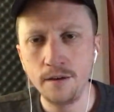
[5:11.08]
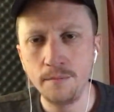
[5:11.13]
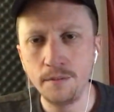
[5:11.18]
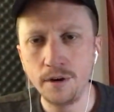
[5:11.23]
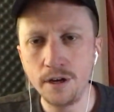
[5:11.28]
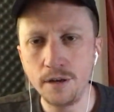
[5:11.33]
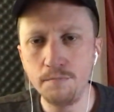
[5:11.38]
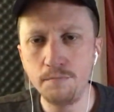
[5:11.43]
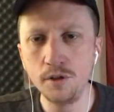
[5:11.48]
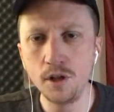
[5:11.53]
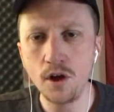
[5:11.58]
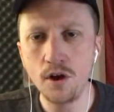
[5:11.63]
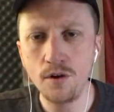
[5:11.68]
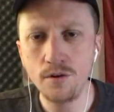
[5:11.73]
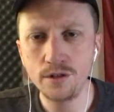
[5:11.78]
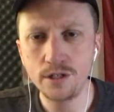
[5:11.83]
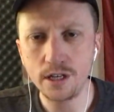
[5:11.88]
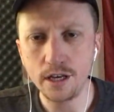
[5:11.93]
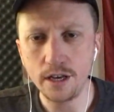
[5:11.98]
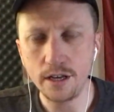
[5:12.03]
But he
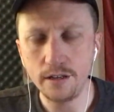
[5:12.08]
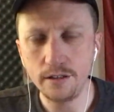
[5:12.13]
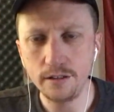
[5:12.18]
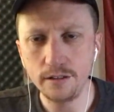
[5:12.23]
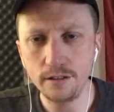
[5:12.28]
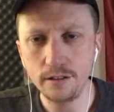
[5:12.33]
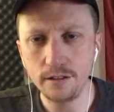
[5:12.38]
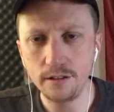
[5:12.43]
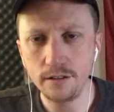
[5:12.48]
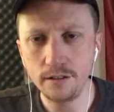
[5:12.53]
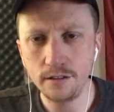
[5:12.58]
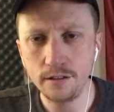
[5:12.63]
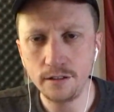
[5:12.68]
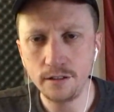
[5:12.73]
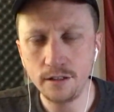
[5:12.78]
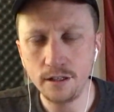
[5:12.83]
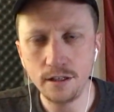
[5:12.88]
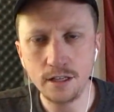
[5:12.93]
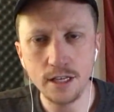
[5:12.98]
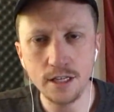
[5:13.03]
blows it.
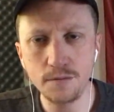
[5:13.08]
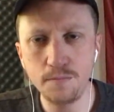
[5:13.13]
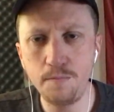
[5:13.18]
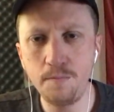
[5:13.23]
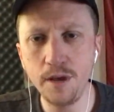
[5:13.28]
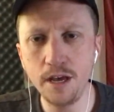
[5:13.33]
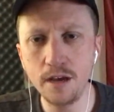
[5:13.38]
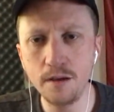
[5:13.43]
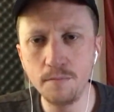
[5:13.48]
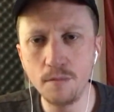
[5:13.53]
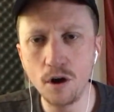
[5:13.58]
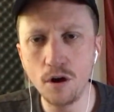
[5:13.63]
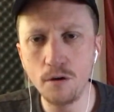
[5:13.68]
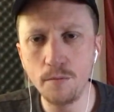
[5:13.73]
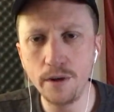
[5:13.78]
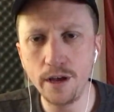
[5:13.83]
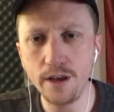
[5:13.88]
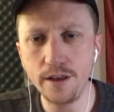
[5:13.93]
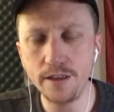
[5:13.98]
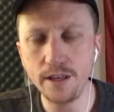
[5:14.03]
His big
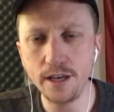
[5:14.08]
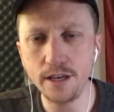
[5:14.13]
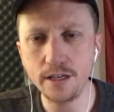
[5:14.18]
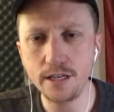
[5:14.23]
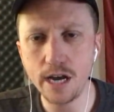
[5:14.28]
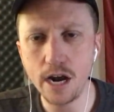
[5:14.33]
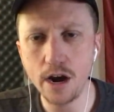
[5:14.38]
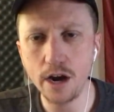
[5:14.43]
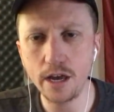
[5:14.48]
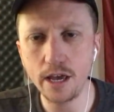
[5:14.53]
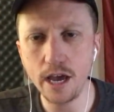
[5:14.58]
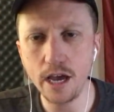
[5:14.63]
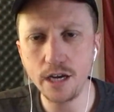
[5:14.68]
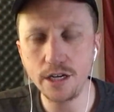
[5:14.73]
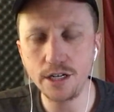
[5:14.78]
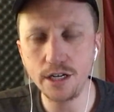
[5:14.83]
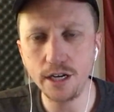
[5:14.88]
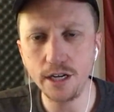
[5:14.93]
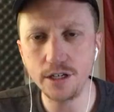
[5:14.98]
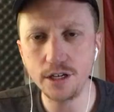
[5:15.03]
moment in the
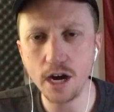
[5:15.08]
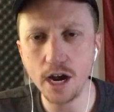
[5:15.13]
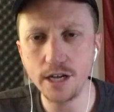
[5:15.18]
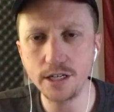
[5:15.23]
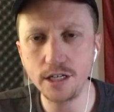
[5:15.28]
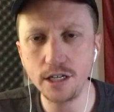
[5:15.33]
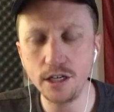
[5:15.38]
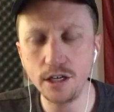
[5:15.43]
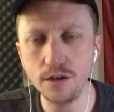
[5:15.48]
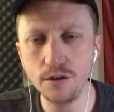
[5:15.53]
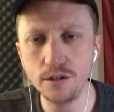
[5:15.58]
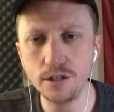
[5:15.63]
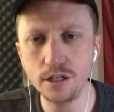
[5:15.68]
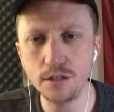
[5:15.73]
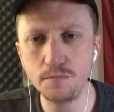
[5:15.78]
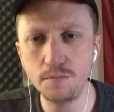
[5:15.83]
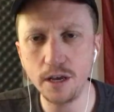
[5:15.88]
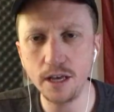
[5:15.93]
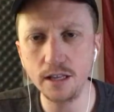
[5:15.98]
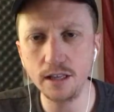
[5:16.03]
interrogation, he tries to use
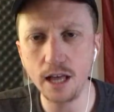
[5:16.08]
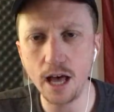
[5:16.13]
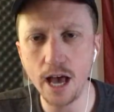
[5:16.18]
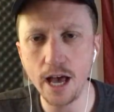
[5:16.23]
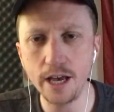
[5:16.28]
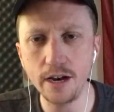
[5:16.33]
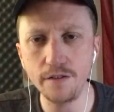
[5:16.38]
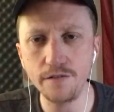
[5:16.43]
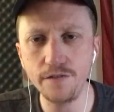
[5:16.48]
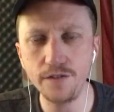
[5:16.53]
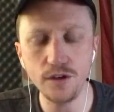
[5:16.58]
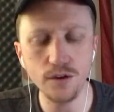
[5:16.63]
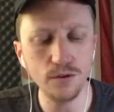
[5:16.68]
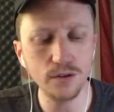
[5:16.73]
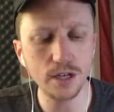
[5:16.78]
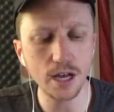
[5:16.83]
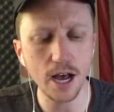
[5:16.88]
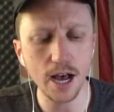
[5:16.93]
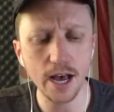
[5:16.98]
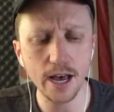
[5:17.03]
his big line a few
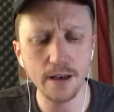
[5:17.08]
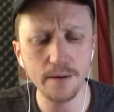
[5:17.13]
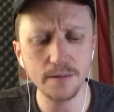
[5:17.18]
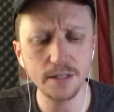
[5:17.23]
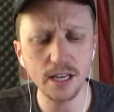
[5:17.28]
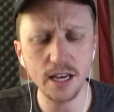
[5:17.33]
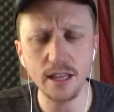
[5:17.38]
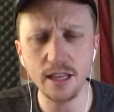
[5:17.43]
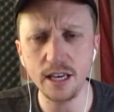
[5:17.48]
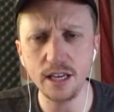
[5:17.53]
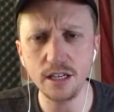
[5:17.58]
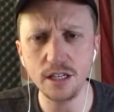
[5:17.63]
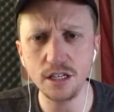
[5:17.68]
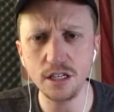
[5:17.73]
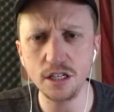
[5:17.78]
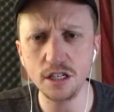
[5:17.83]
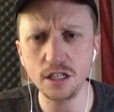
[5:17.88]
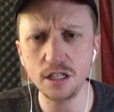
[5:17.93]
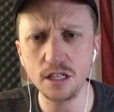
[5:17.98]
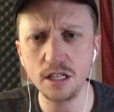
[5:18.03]
times, and they
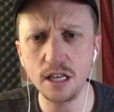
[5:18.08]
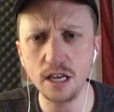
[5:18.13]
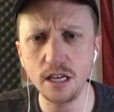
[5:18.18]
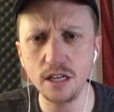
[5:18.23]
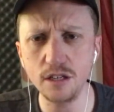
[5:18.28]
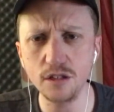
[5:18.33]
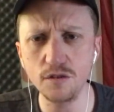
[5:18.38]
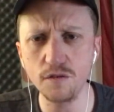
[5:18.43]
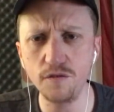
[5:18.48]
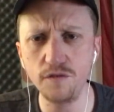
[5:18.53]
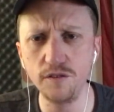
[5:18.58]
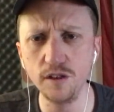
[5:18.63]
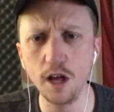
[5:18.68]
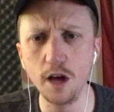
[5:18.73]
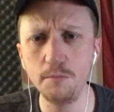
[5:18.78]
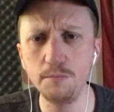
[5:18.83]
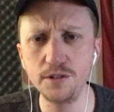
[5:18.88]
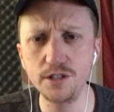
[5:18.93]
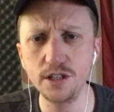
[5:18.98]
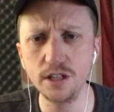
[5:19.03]
he just they just
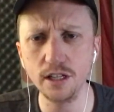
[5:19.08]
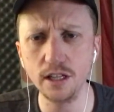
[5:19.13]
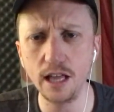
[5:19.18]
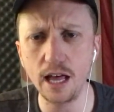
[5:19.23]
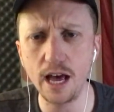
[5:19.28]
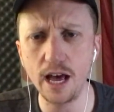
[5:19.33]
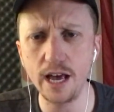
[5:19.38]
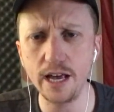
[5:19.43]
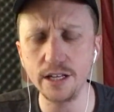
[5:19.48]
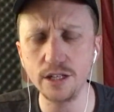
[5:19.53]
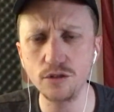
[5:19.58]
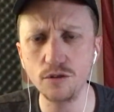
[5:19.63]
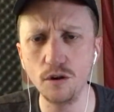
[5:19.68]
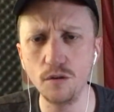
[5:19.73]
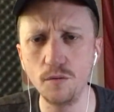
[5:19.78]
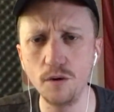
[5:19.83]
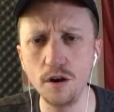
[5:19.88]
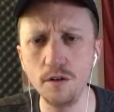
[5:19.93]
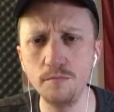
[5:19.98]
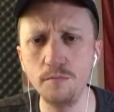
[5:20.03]
flubs the line. So
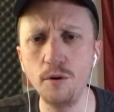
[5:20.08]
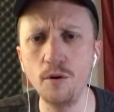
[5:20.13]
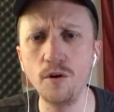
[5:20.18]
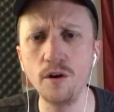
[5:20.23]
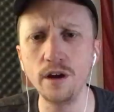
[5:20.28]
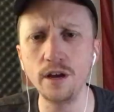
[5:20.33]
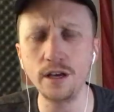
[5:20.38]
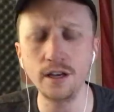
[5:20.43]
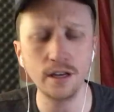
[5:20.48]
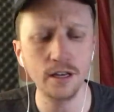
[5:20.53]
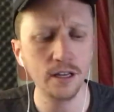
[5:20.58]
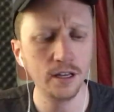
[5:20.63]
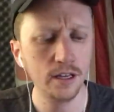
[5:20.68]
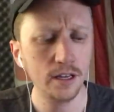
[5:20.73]
at one point,